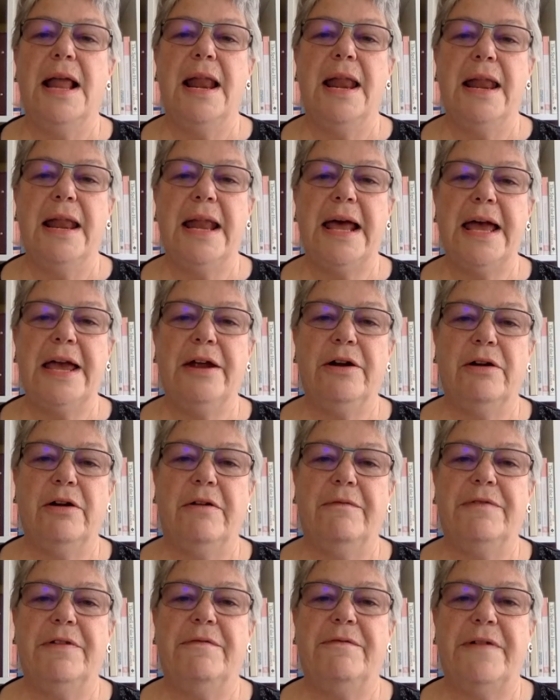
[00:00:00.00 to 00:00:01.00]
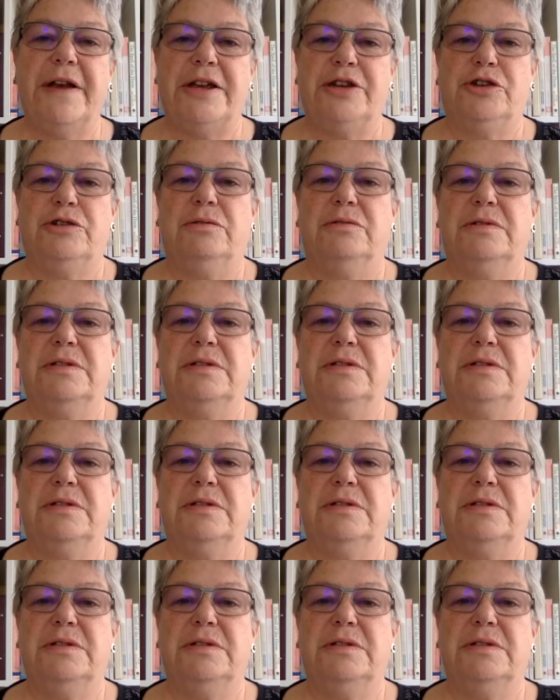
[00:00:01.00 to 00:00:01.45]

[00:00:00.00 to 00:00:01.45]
layer of the fascial